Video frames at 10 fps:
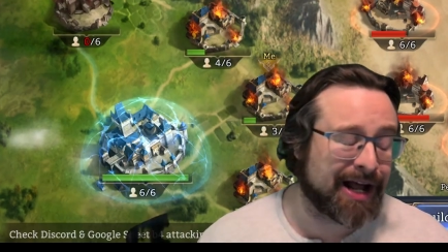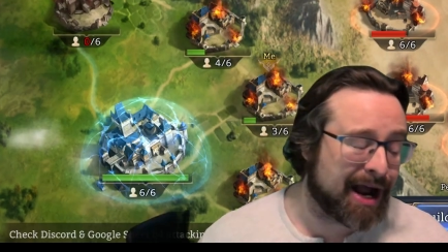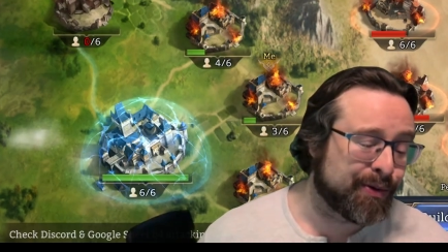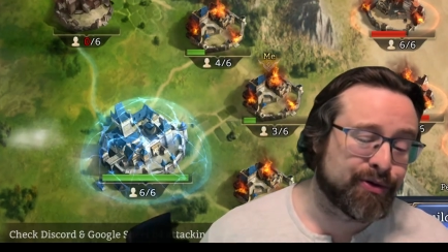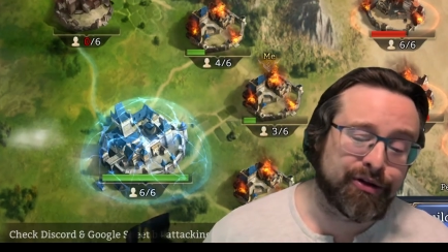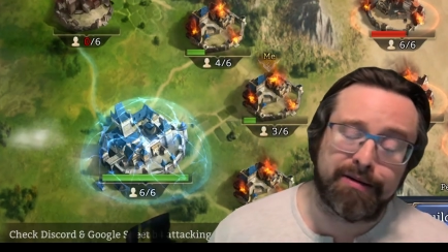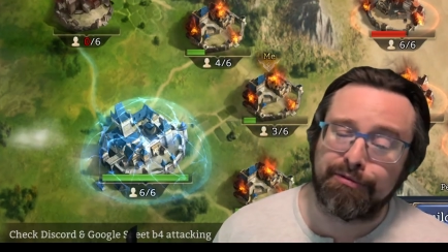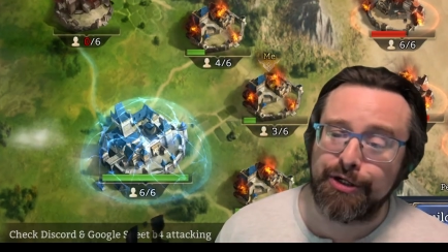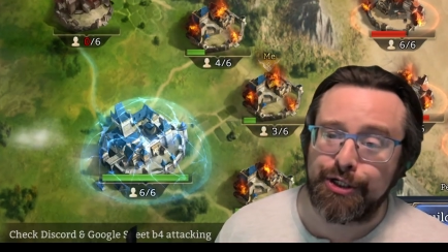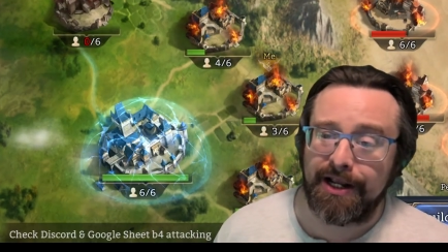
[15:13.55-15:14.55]
I would really
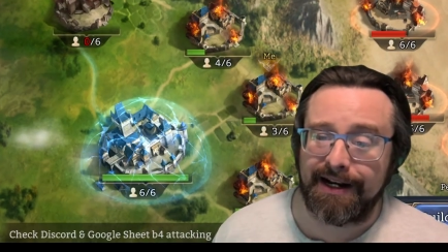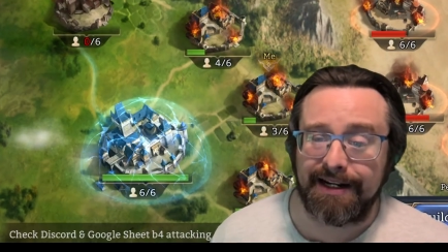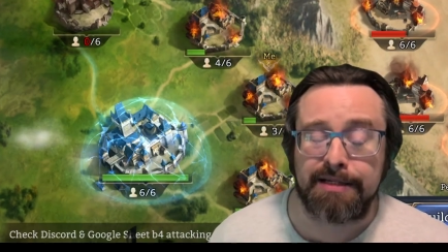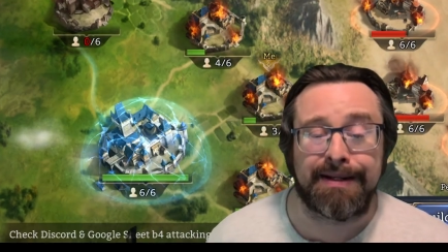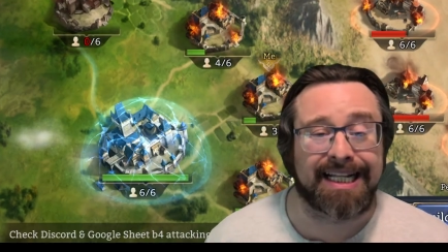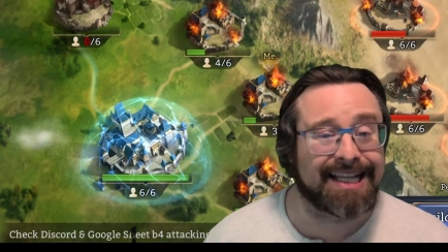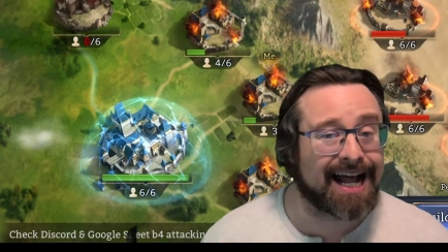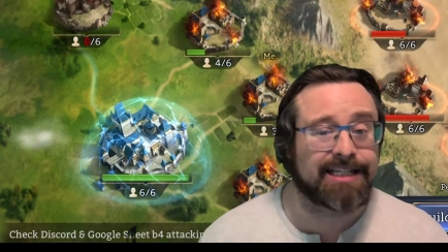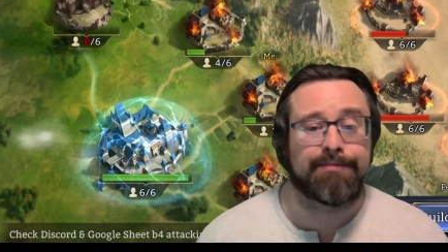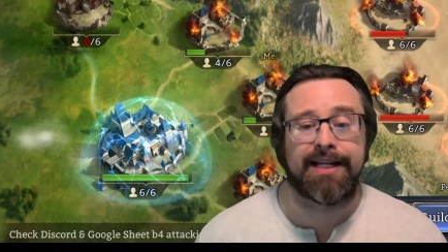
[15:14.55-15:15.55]
appreciate it. It does mean a
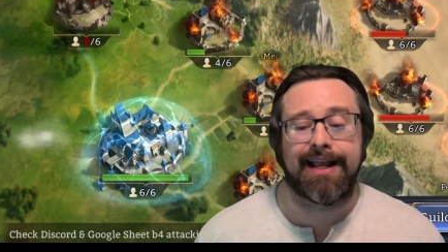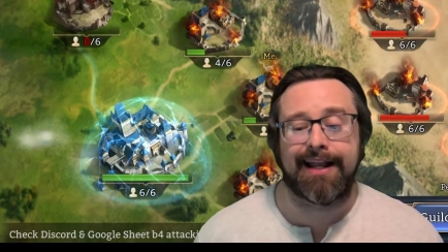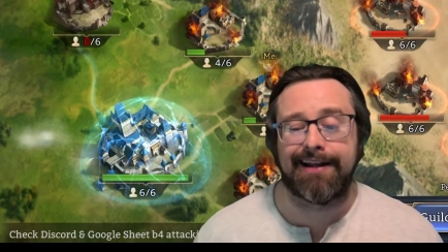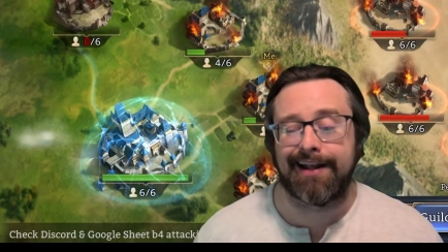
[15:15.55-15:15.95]
lot to me, and